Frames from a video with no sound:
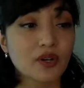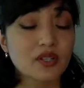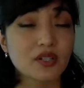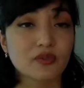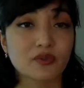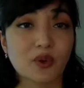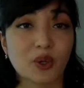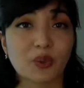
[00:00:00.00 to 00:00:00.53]

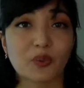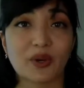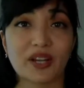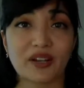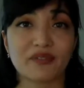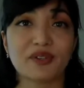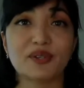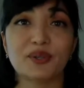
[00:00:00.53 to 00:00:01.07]
of all,
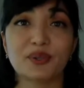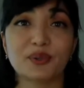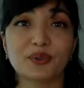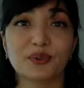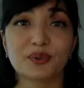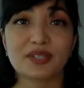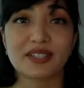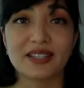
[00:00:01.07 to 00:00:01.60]
whenever
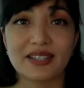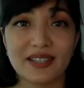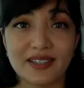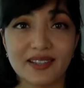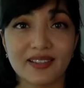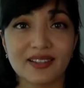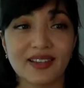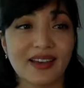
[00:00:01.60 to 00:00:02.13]
you
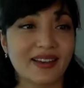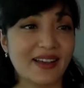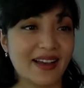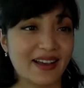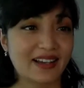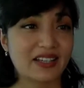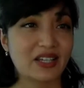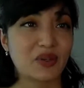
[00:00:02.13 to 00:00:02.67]
see an
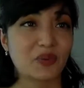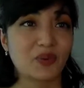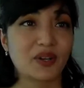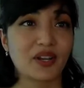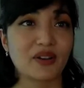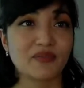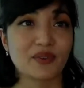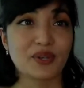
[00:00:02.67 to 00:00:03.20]
acne,
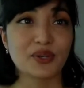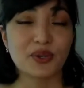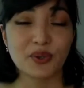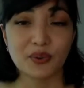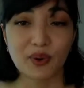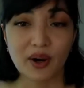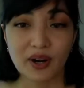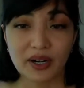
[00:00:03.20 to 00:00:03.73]
whenever
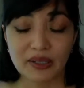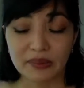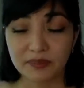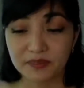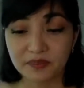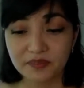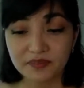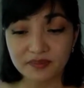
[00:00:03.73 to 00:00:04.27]
you are
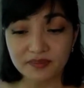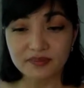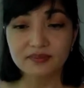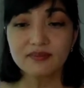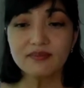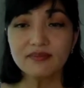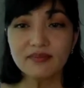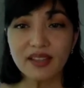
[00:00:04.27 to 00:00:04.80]

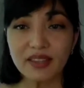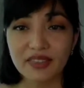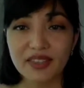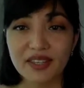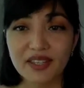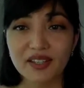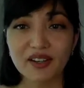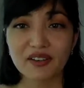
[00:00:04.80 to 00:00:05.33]

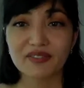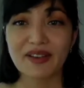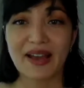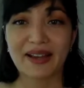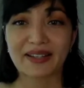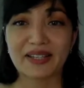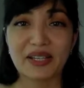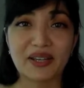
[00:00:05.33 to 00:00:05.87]
thinking of
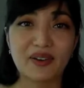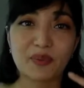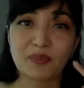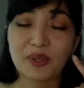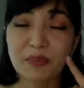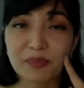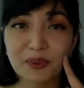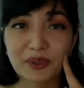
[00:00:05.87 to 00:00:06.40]
acne or
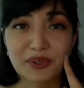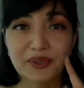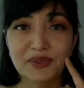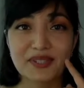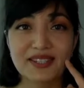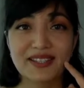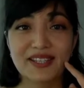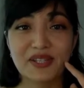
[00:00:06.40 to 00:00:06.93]
pimple, you
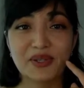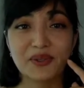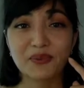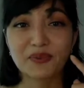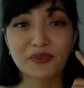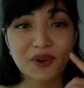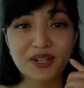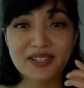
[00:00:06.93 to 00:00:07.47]
see,
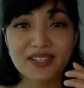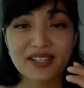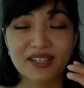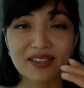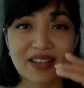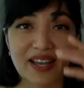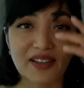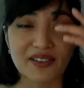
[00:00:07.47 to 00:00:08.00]
first
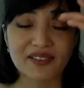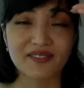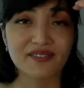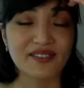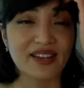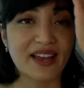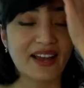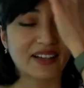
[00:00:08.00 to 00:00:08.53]
thing that
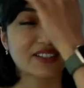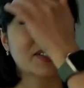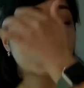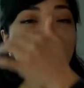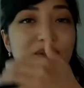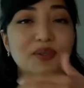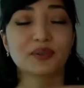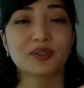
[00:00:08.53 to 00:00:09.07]
reacts to
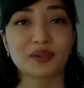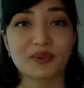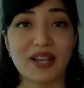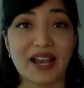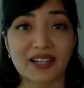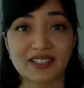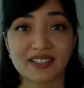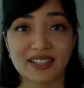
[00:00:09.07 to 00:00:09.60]
you, the
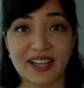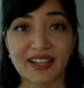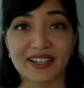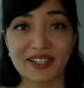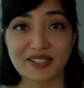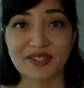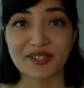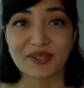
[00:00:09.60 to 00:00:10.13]
reaction that
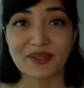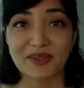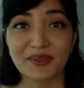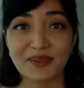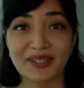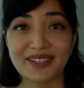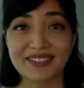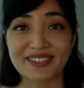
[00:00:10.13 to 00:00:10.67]
gets to you
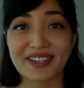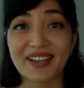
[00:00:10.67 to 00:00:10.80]
is,